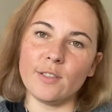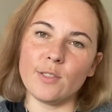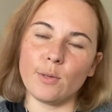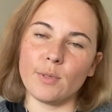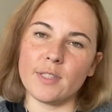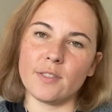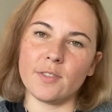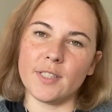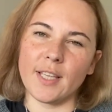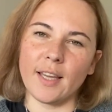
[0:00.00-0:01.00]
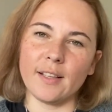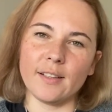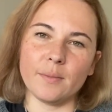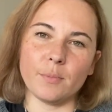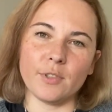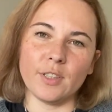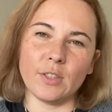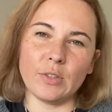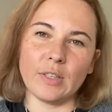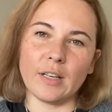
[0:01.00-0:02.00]
so it's recycled merino
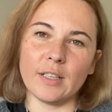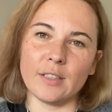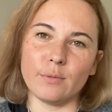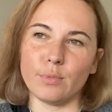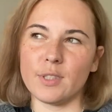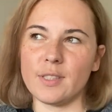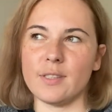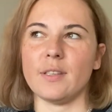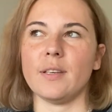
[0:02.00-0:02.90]
yarn with